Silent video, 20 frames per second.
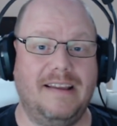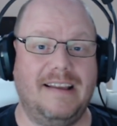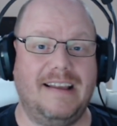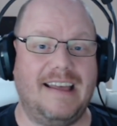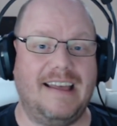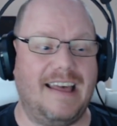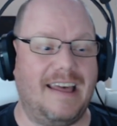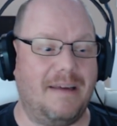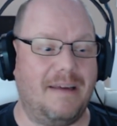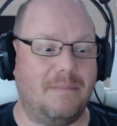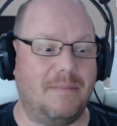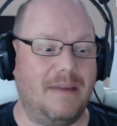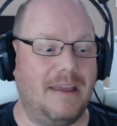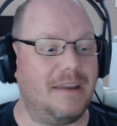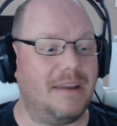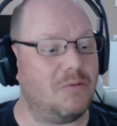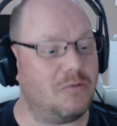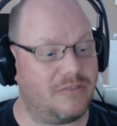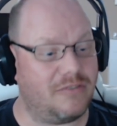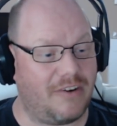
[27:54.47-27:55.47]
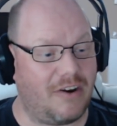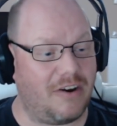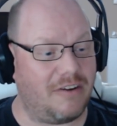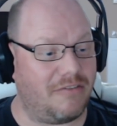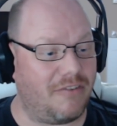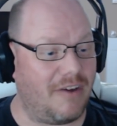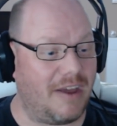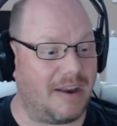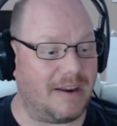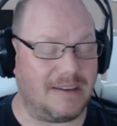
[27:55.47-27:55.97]
And it was very
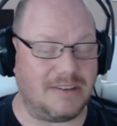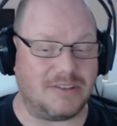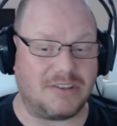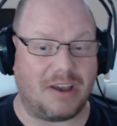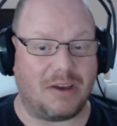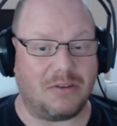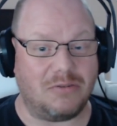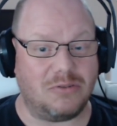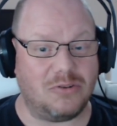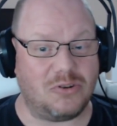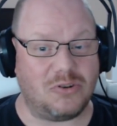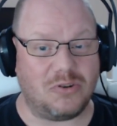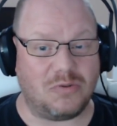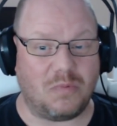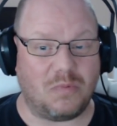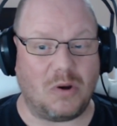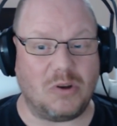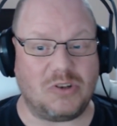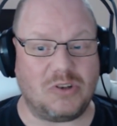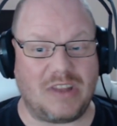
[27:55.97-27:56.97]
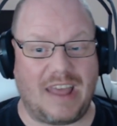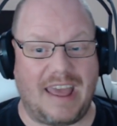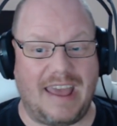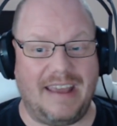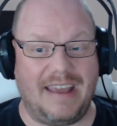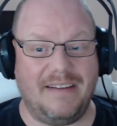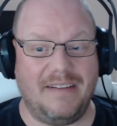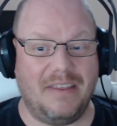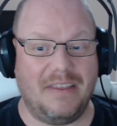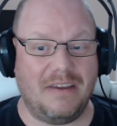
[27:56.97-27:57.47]
funny, so you should watch
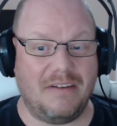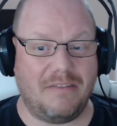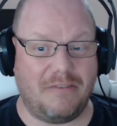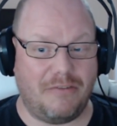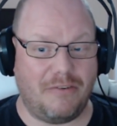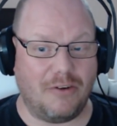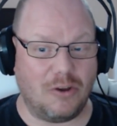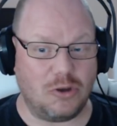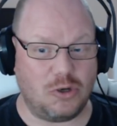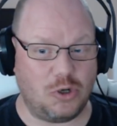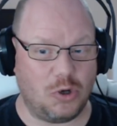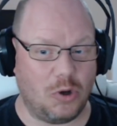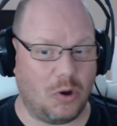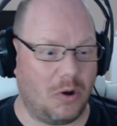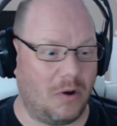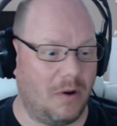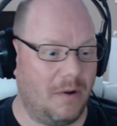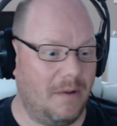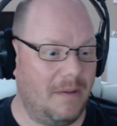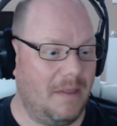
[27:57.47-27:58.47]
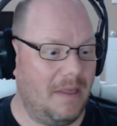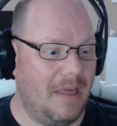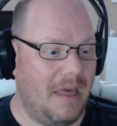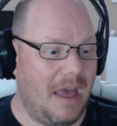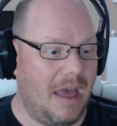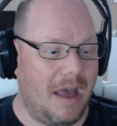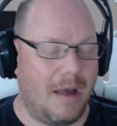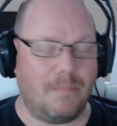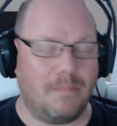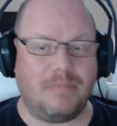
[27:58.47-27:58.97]
that for sure.
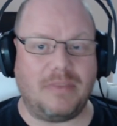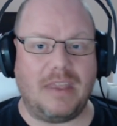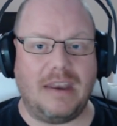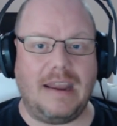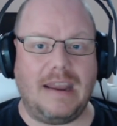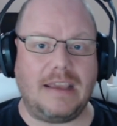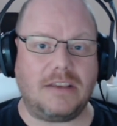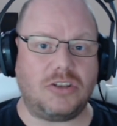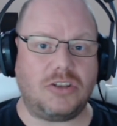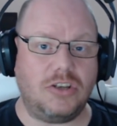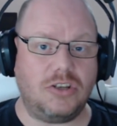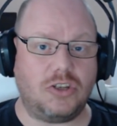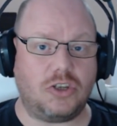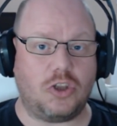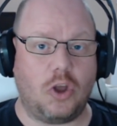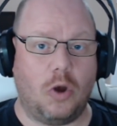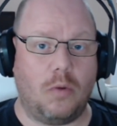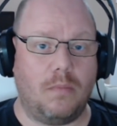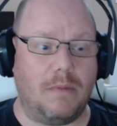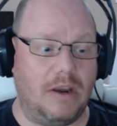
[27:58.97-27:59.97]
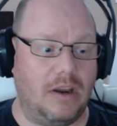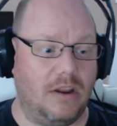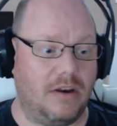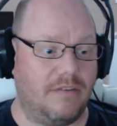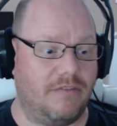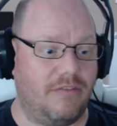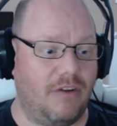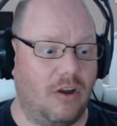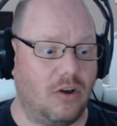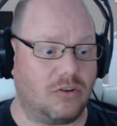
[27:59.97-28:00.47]
The next installment of the
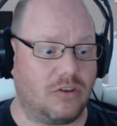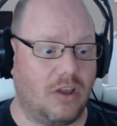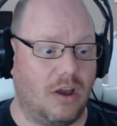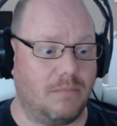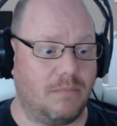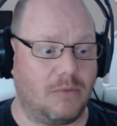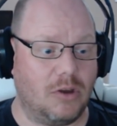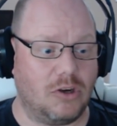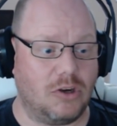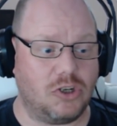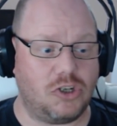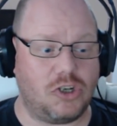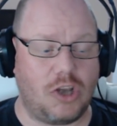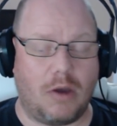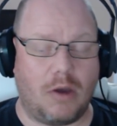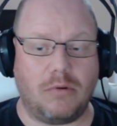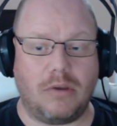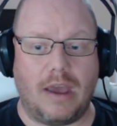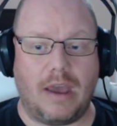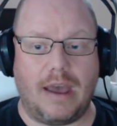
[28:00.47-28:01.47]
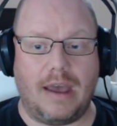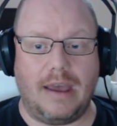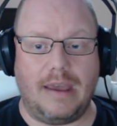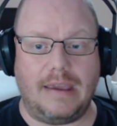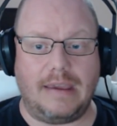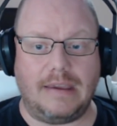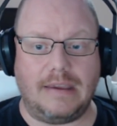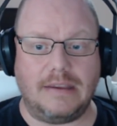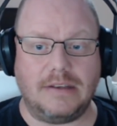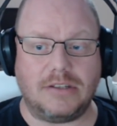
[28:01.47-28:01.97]
vlog that I'm going to show you
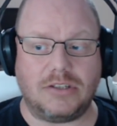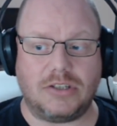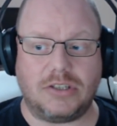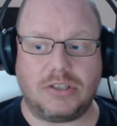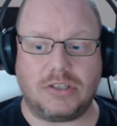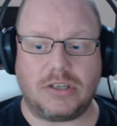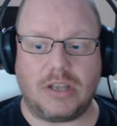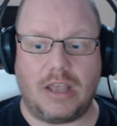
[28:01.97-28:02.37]
is,